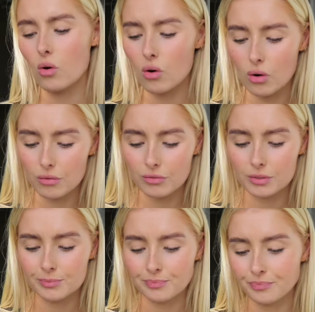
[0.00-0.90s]

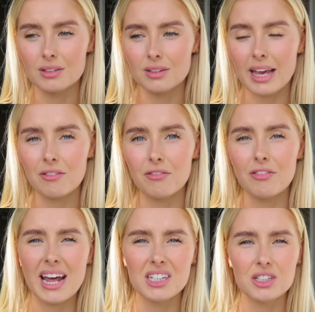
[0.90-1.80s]
of like
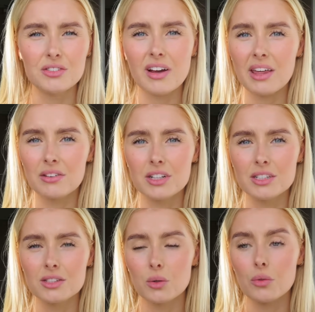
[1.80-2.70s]
fringe
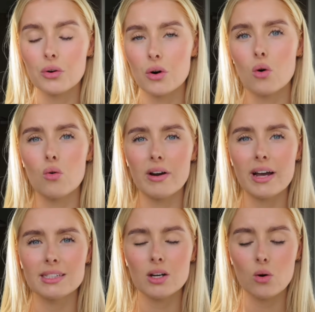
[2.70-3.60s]
feathers, so they're
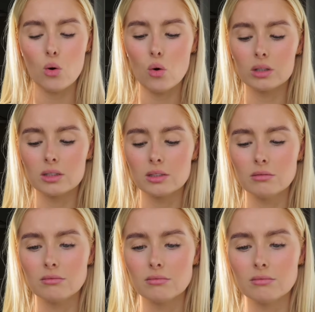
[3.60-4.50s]
already on
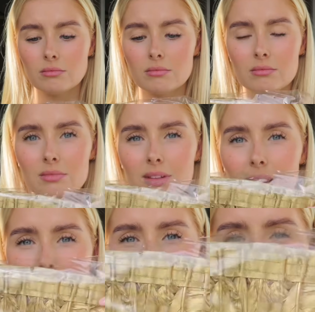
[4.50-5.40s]

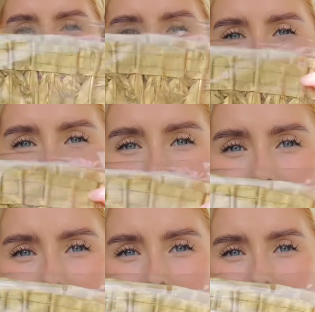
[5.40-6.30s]
like
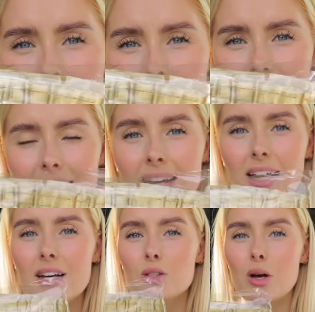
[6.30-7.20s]
a thread.
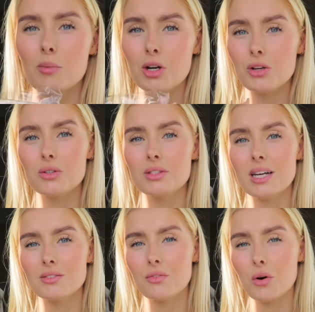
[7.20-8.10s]
So I'm going to use
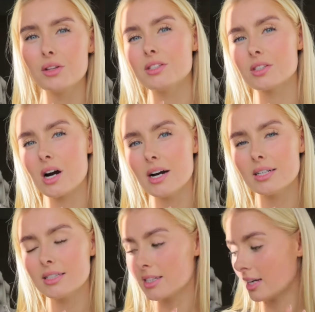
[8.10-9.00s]
this for the
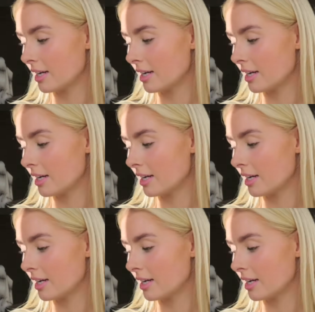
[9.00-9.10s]
skirt.